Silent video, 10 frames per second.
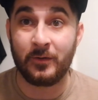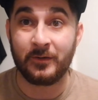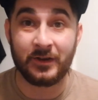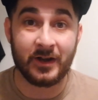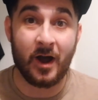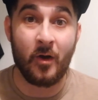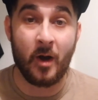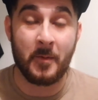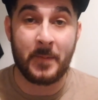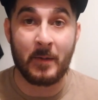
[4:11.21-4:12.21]
You know, I'm
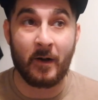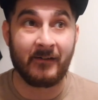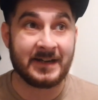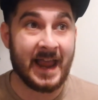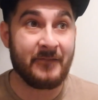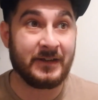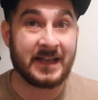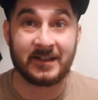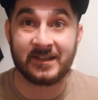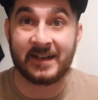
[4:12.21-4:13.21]
a bit worried that if he
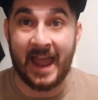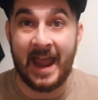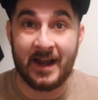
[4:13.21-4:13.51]
doesn't get in